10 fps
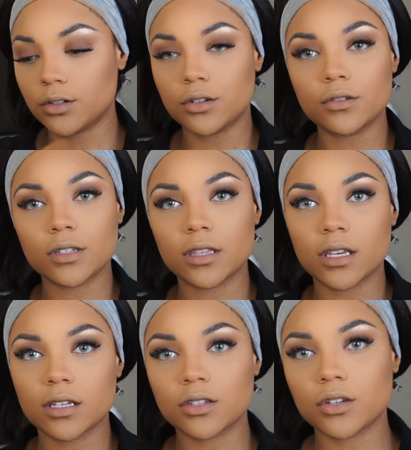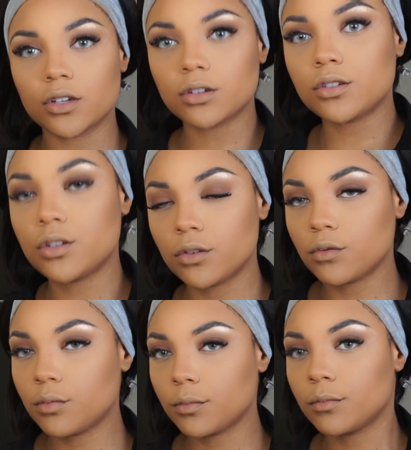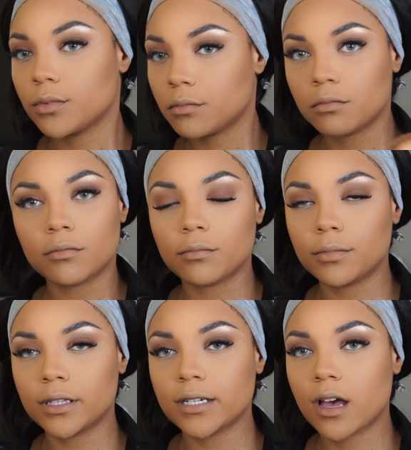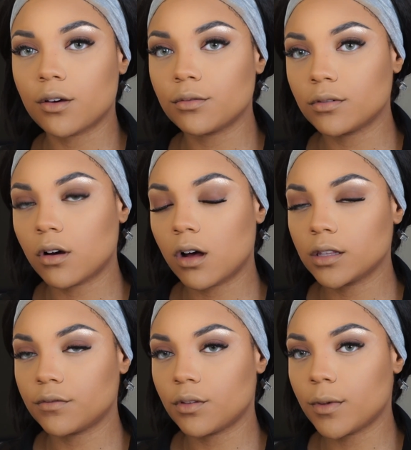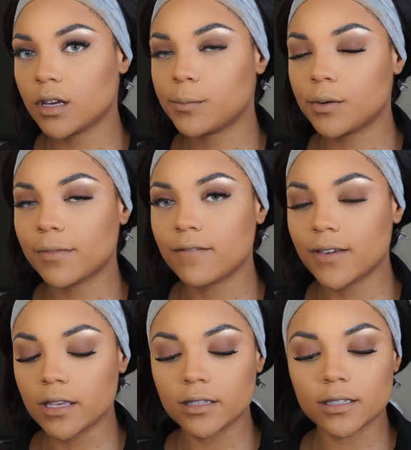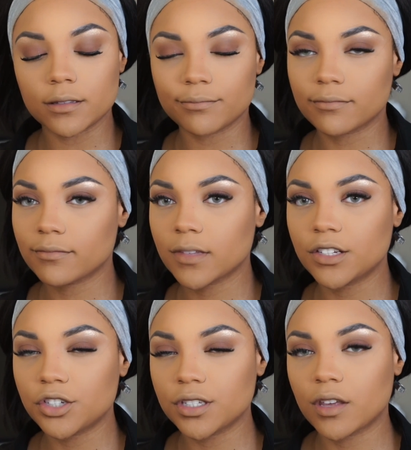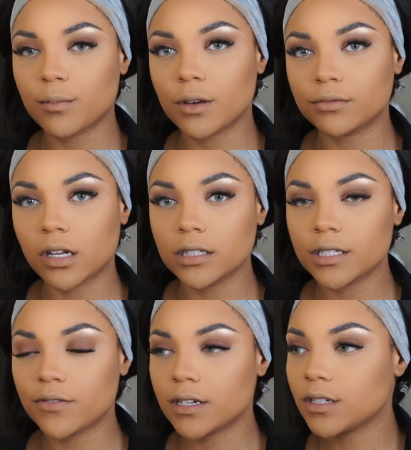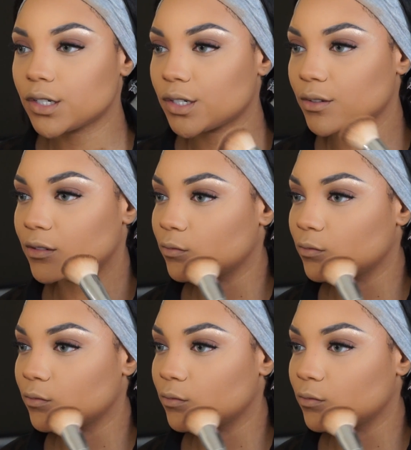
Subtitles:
use this to blend out all of the makeup on my face. and just give me a flawless finish.